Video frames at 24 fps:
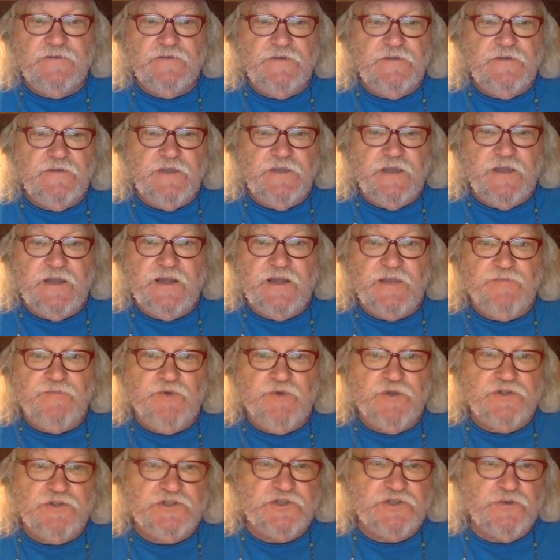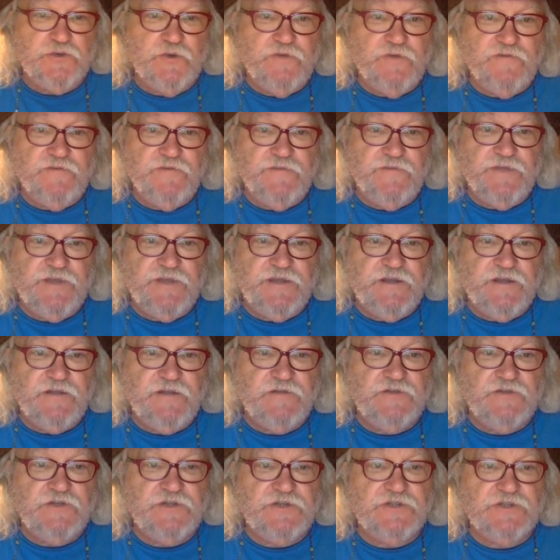and I put two of them there
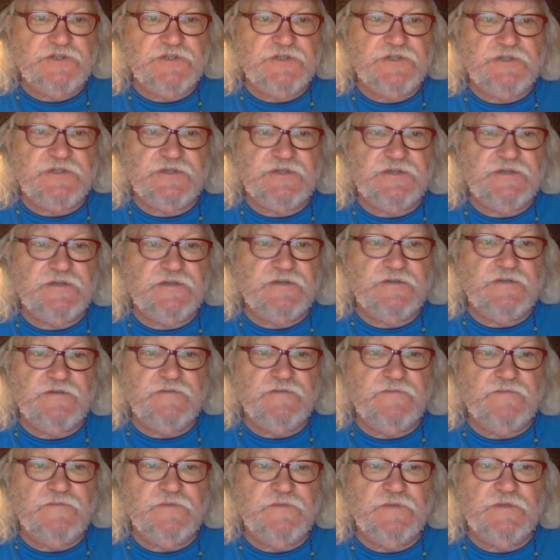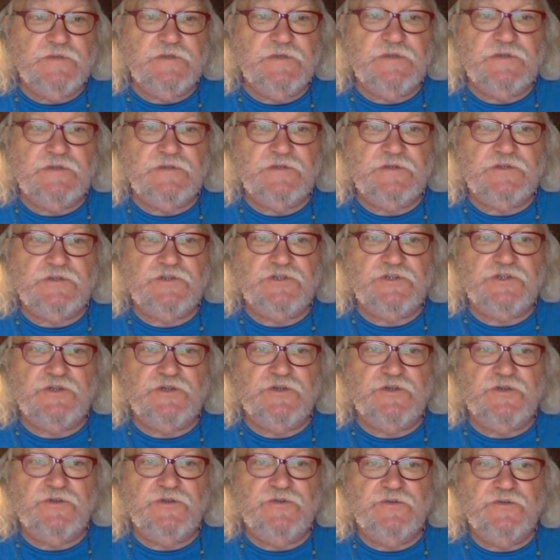just to show
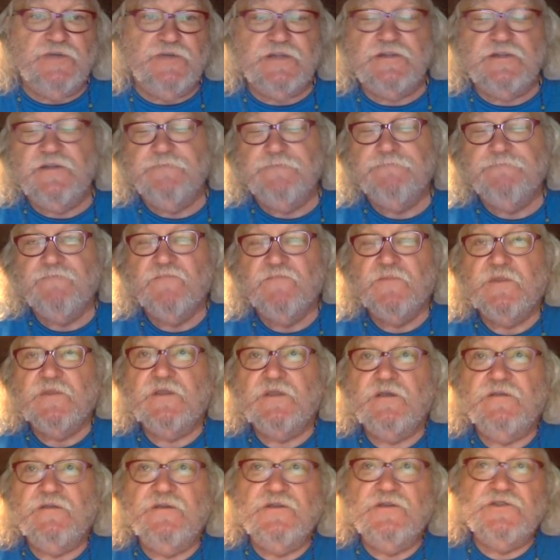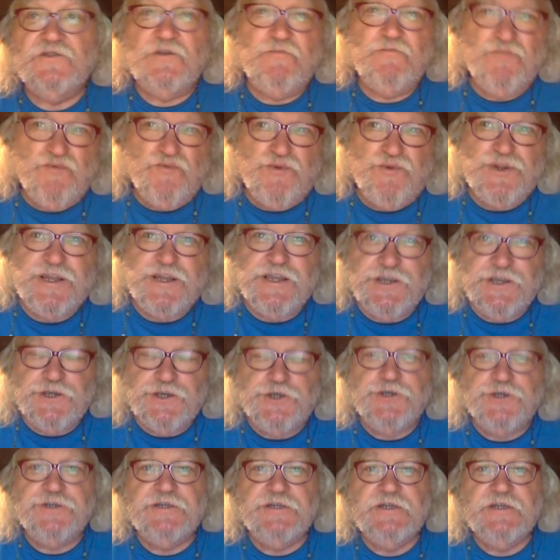you that these are pretty
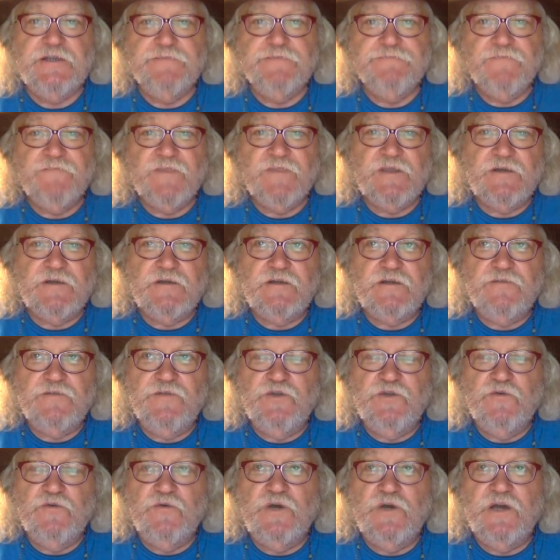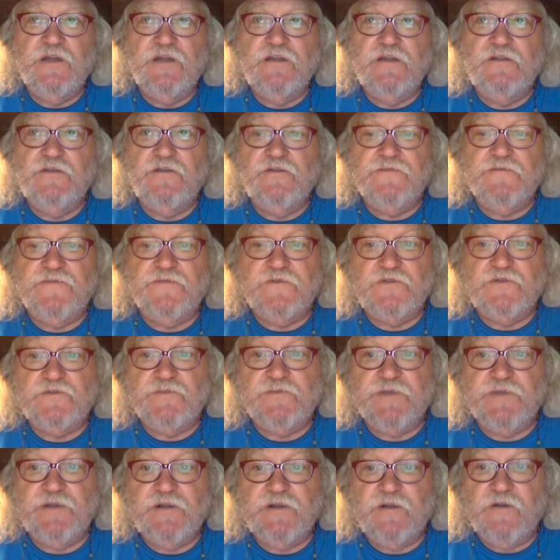good. You want in your first
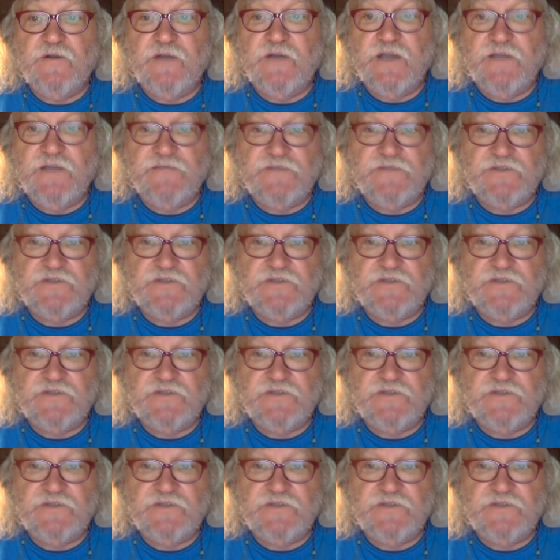paragraph to